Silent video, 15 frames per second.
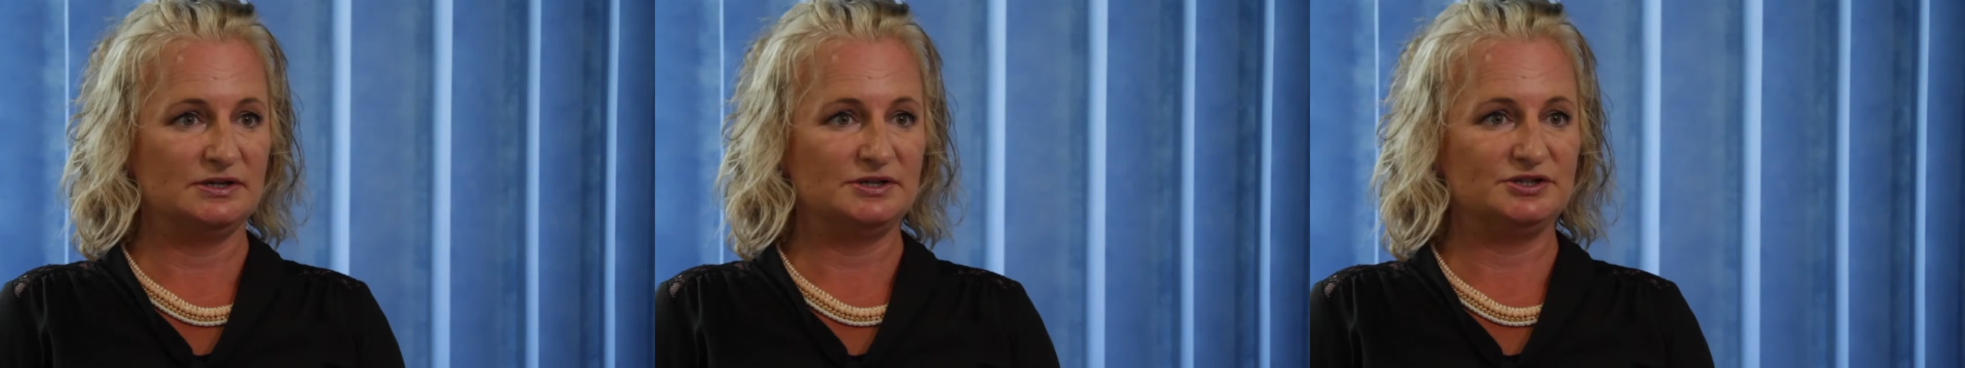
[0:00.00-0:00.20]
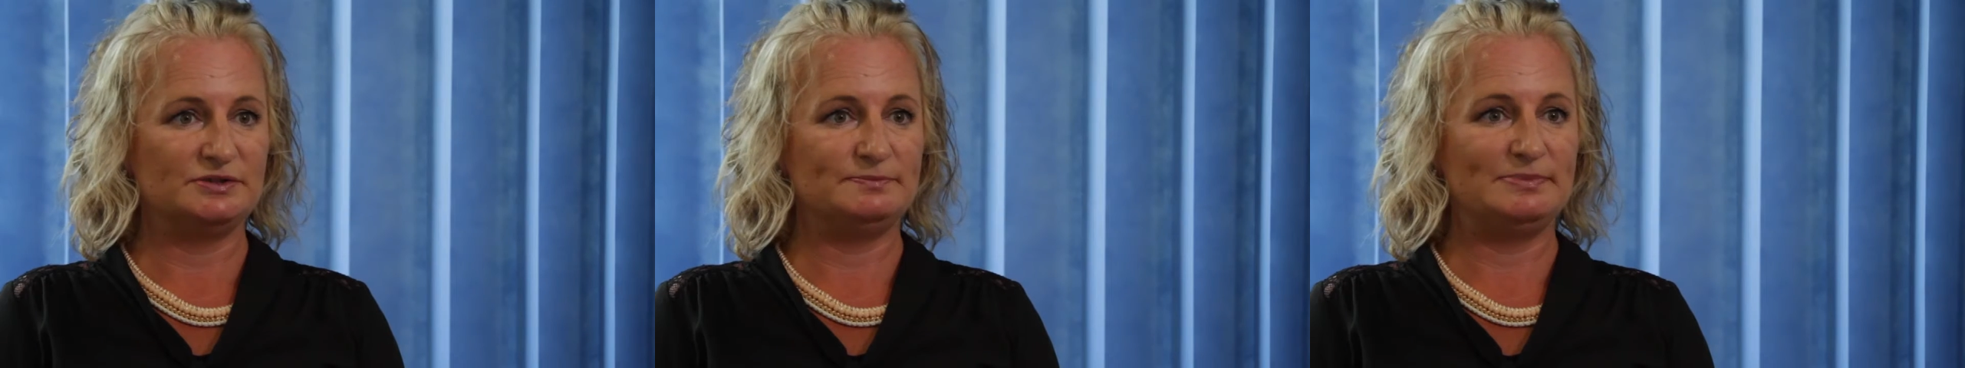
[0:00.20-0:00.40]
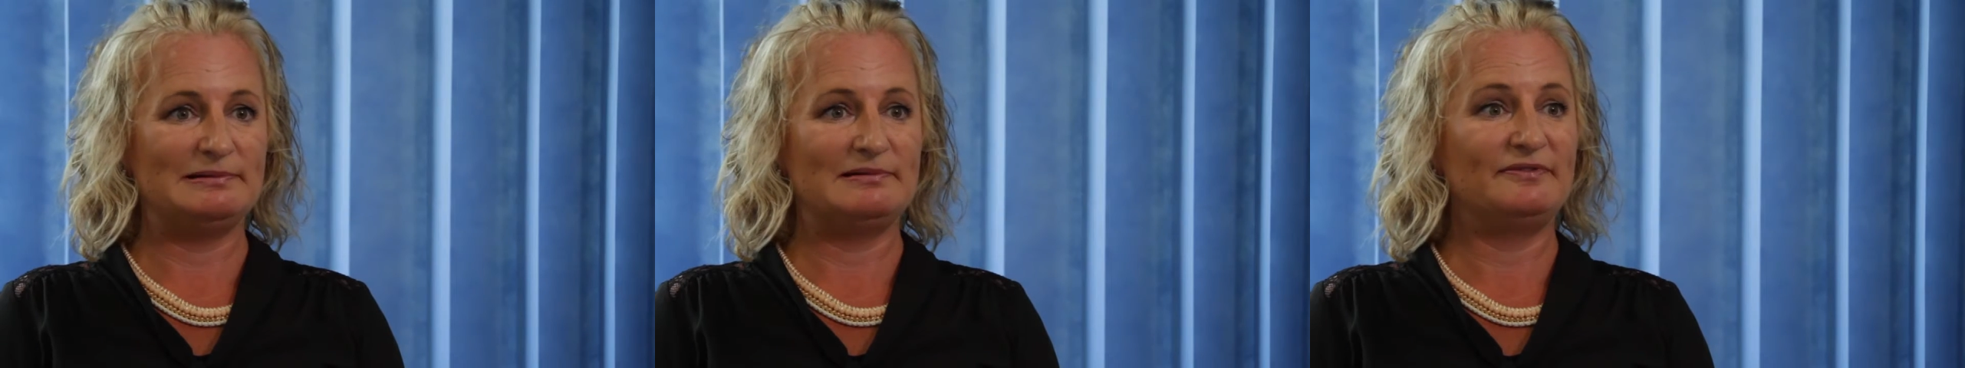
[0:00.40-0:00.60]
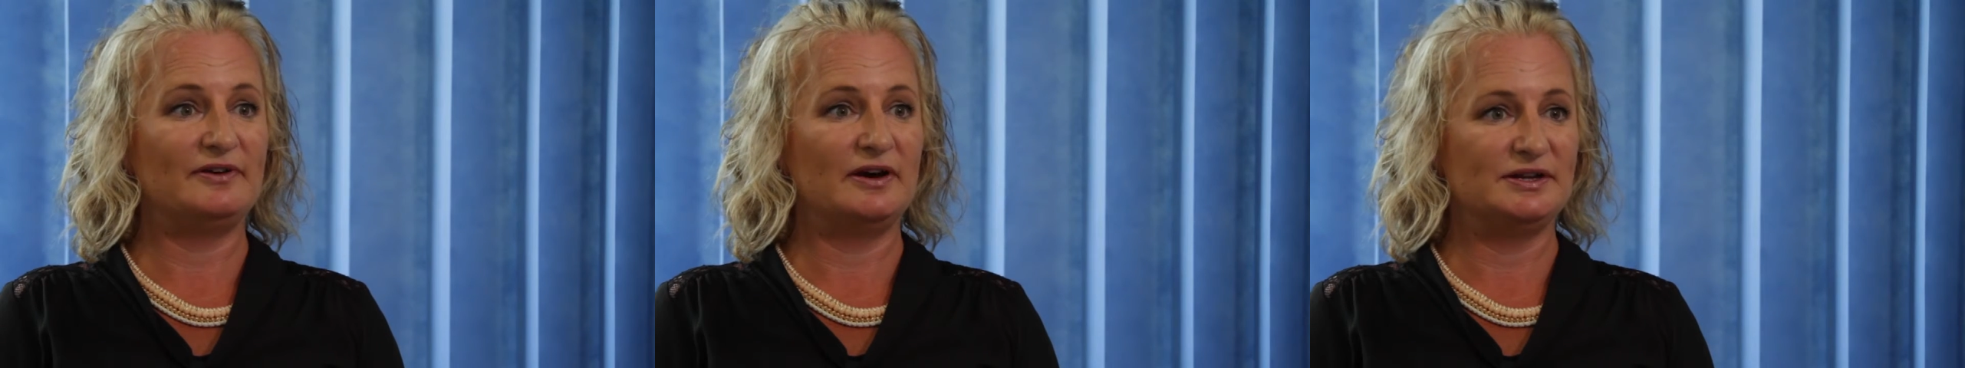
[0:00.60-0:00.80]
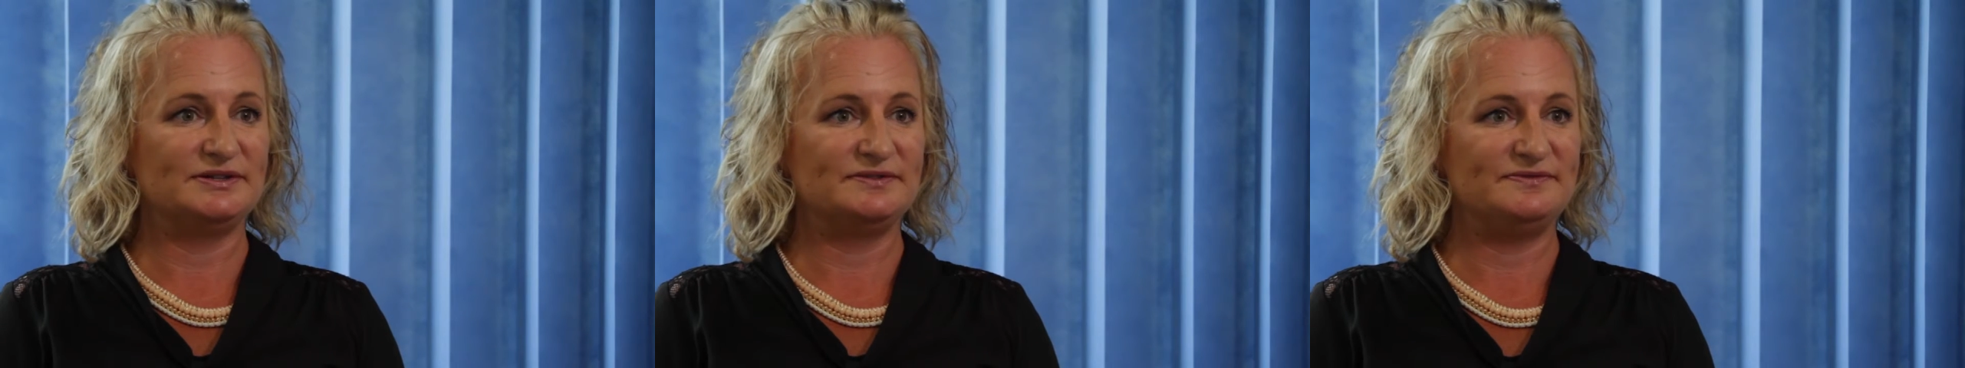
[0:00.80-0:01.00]
should be
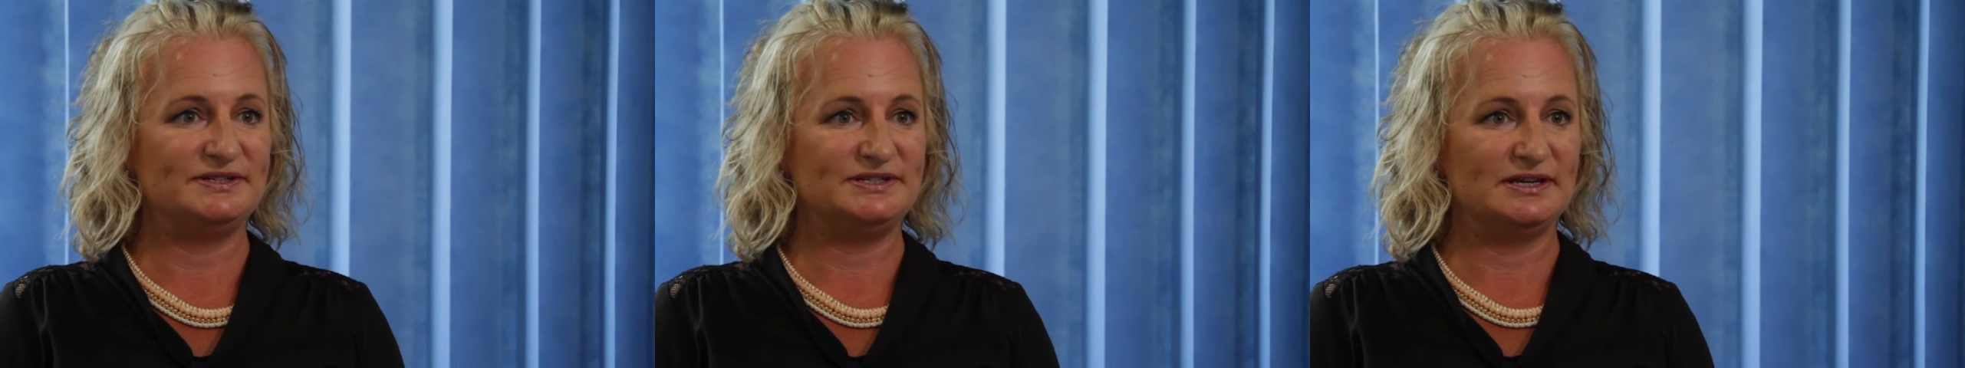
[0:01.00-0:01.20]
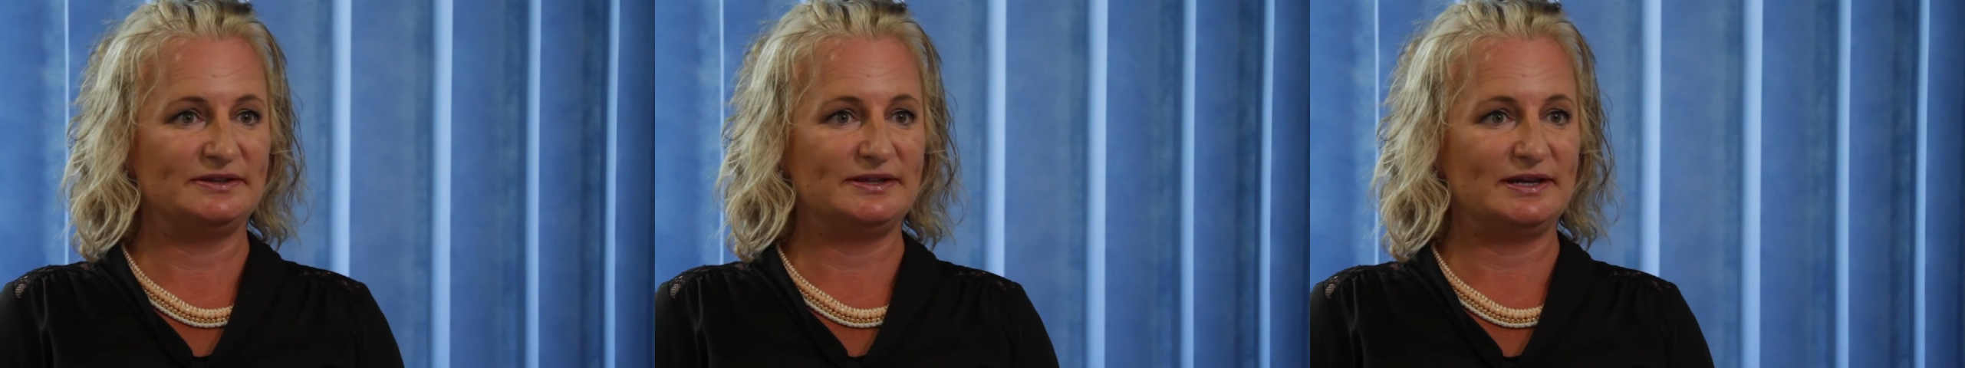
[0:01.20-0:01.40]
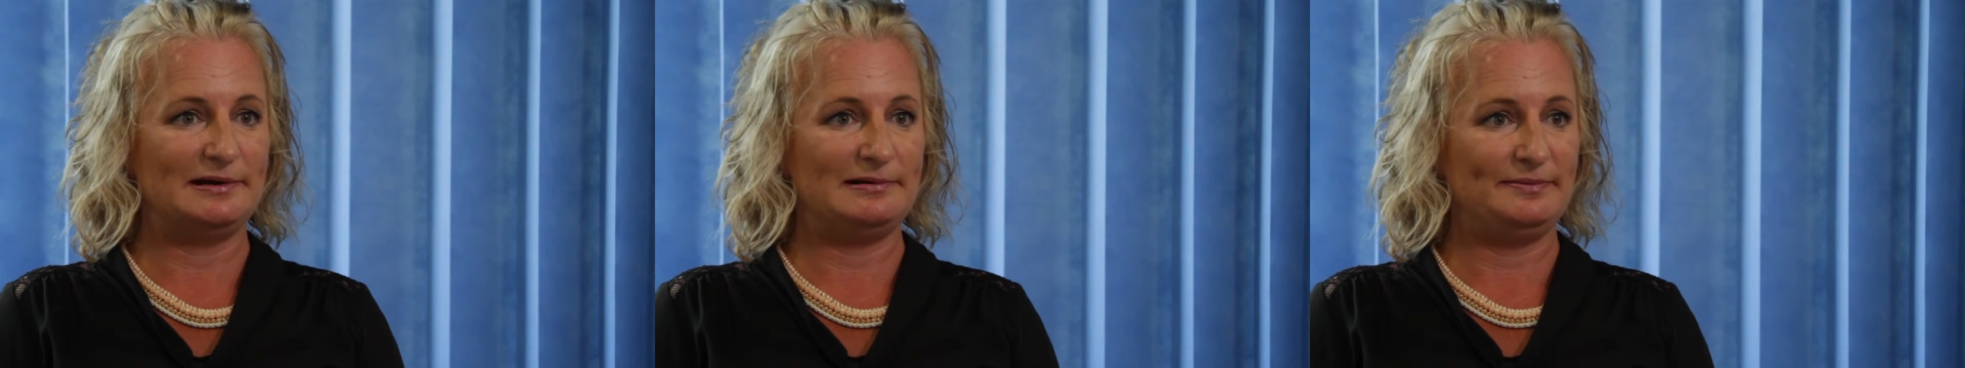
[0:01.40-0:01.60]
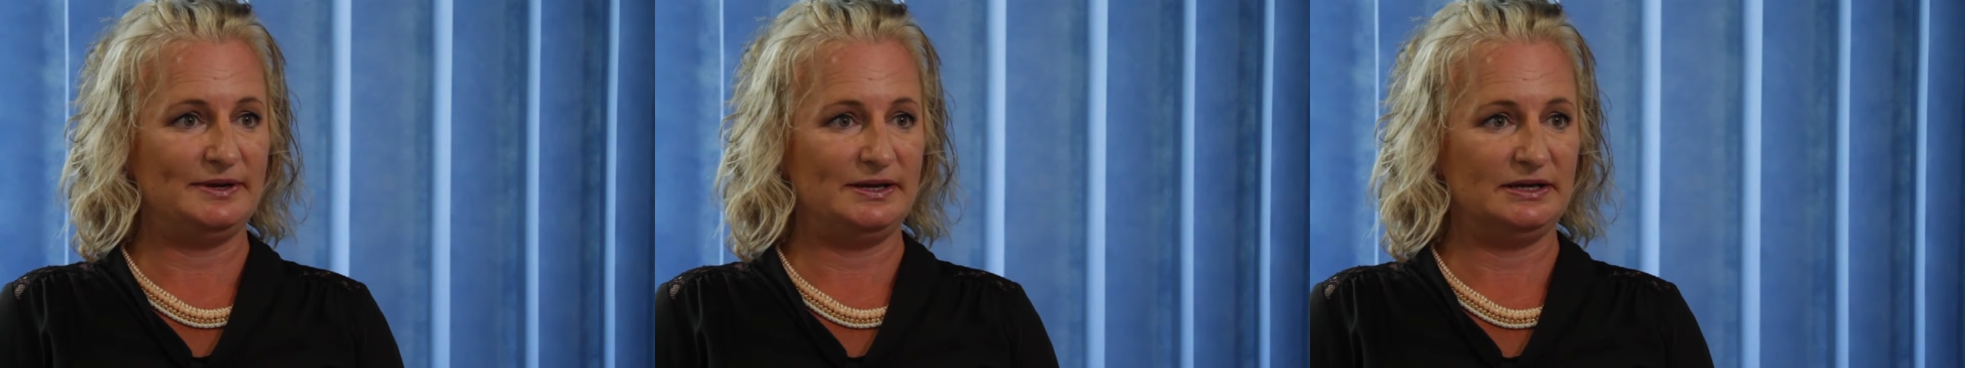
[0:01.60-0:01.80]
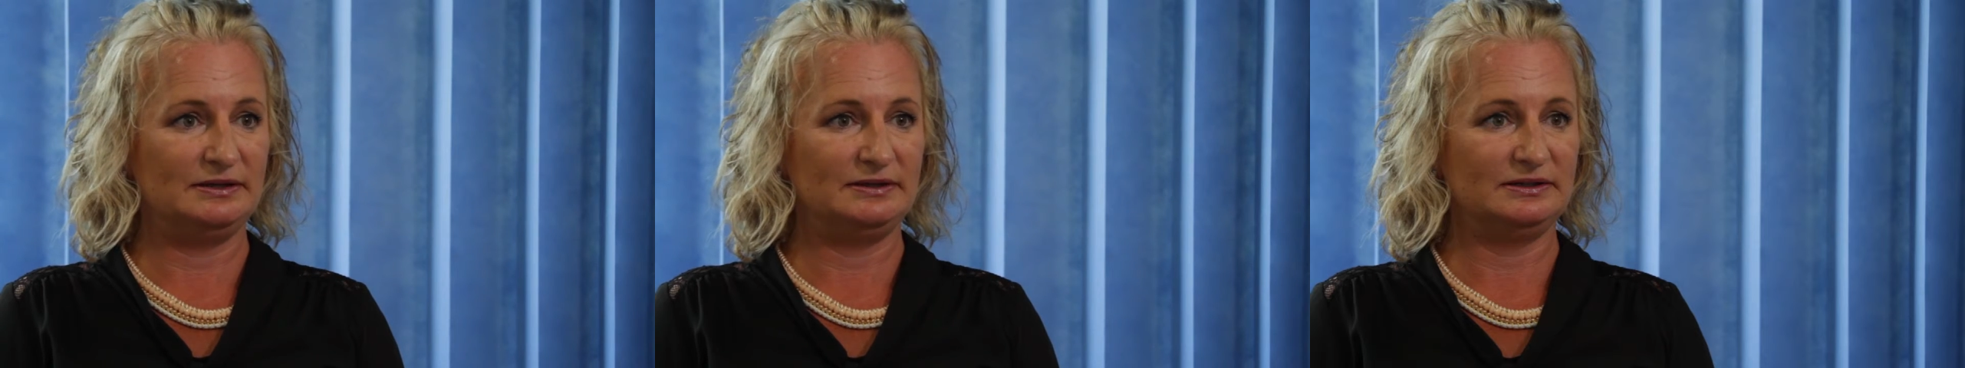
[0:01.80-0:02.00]
referred to
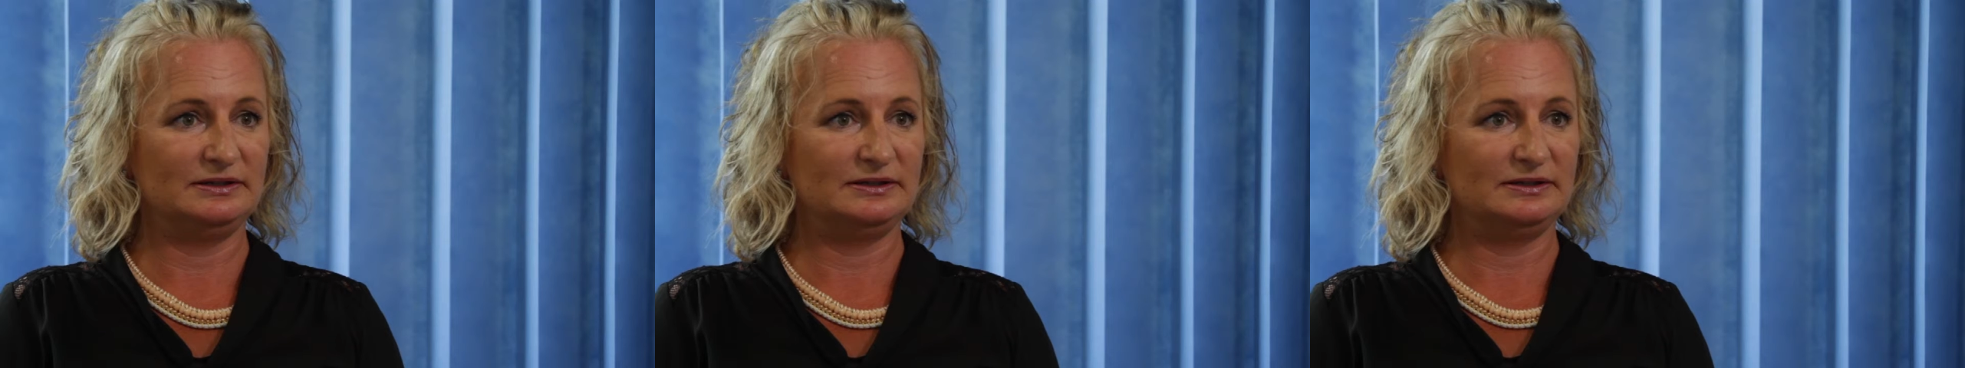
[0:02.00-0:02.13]
physiotherapy.